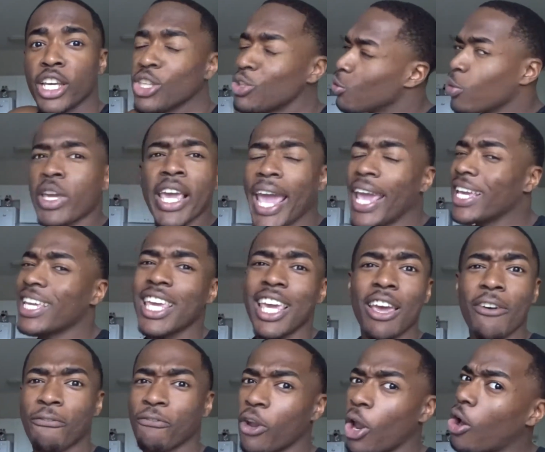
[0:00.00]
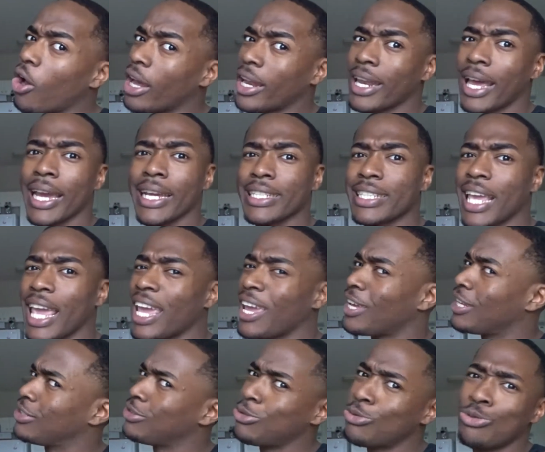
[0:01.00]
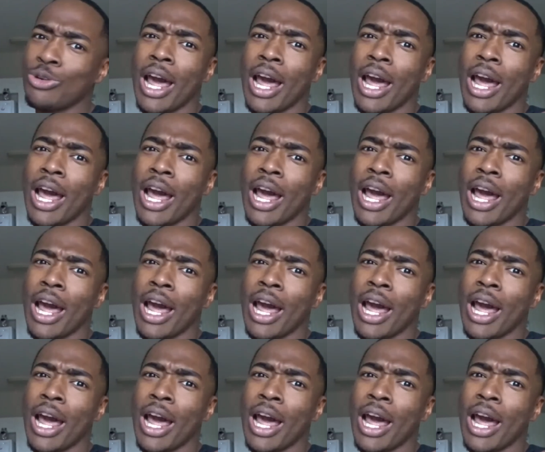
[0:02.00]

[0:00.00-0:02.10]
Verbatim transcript: you can't get Floyd like that and you